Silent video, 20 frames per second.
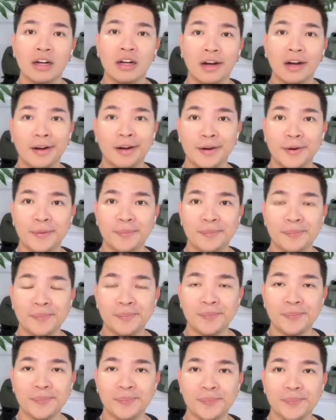Um,
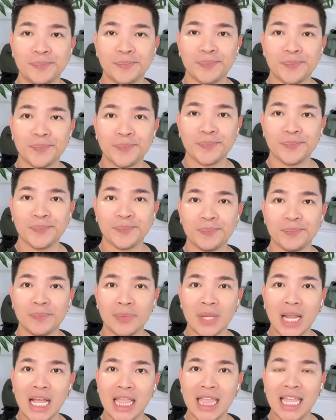
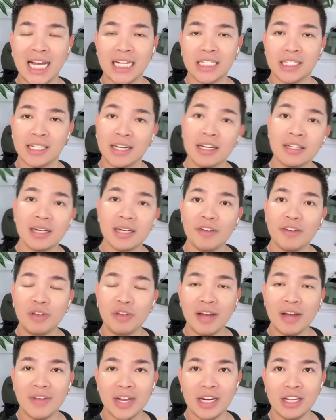That's it. If you
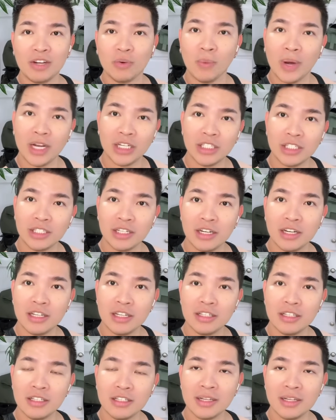have any
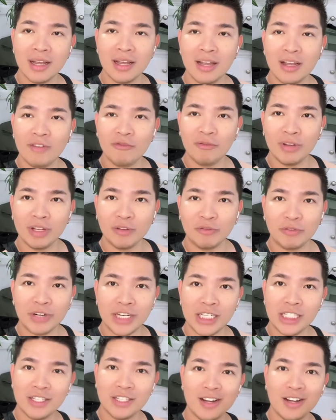questions, feel free
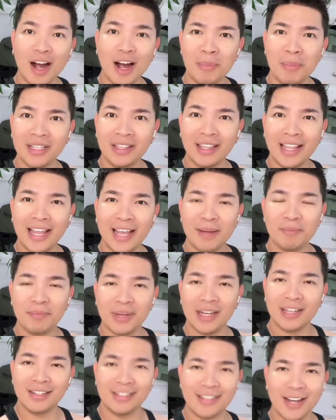to comment them
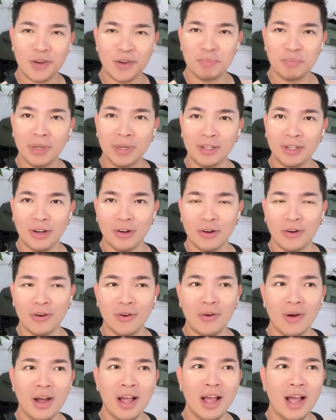down below.